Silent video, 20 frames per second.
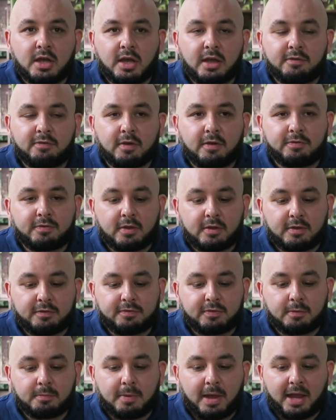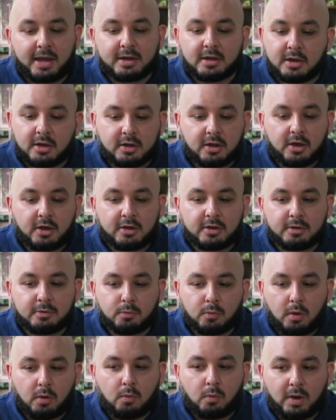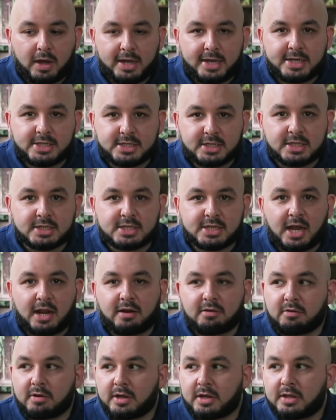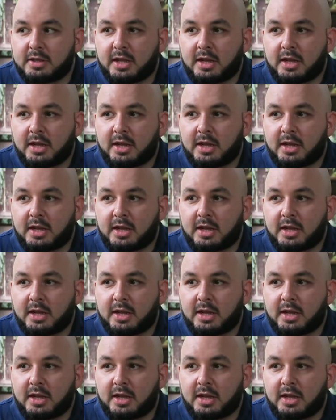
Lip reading: If the man can earn a wage and a salary,